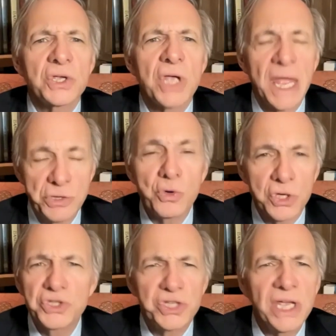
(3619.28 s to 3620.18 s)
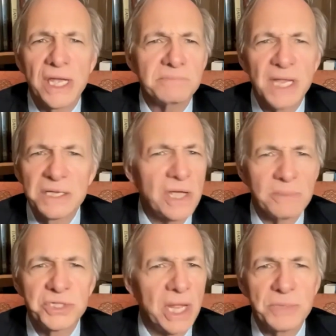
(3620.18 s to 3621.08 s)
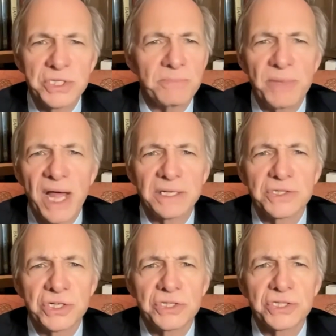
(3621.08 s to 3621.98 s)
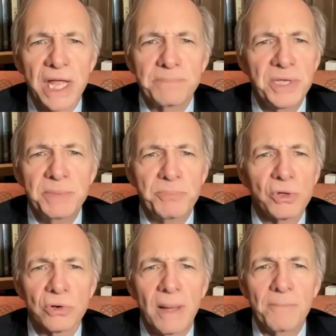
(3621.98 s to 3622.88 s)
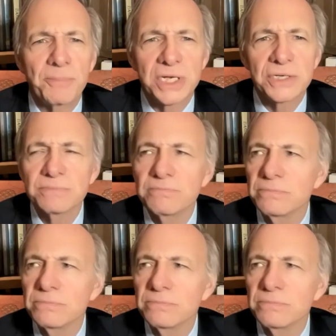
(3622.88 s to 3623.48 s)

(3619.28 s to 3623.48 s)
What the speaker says: and you could see it, income statements and balance sheets, like people or companies.